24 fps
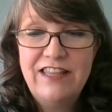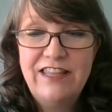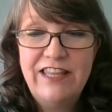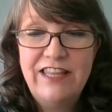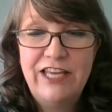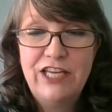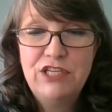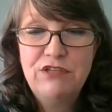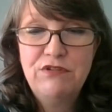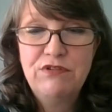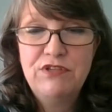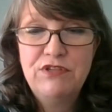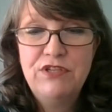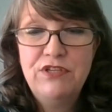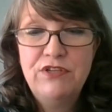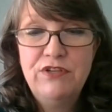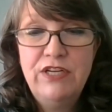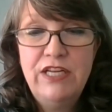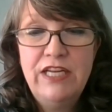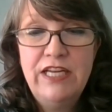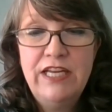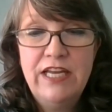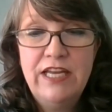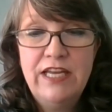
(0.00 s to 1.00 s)
thanks for
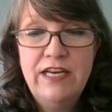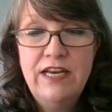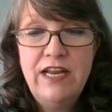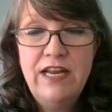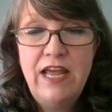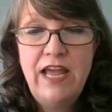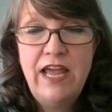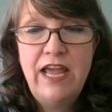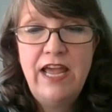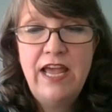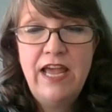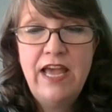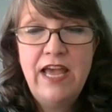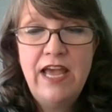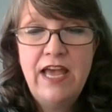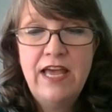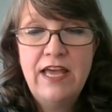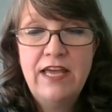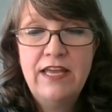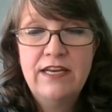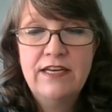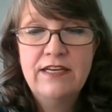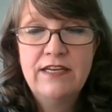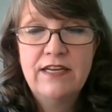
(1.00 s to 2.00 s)
tuning in,
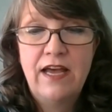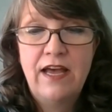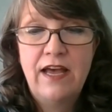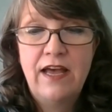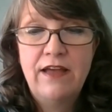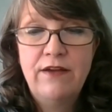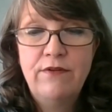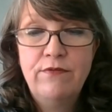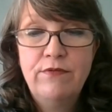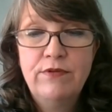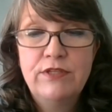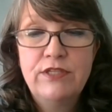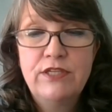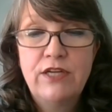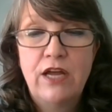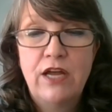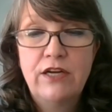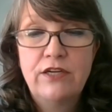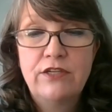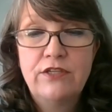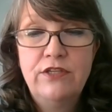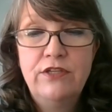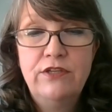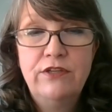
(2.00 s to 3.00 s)
and I will
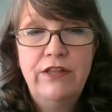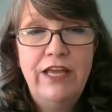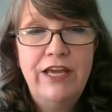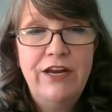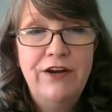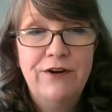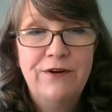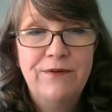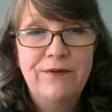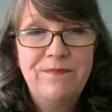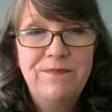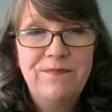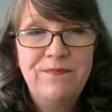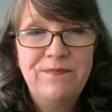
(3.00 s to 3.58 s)
talk to you later.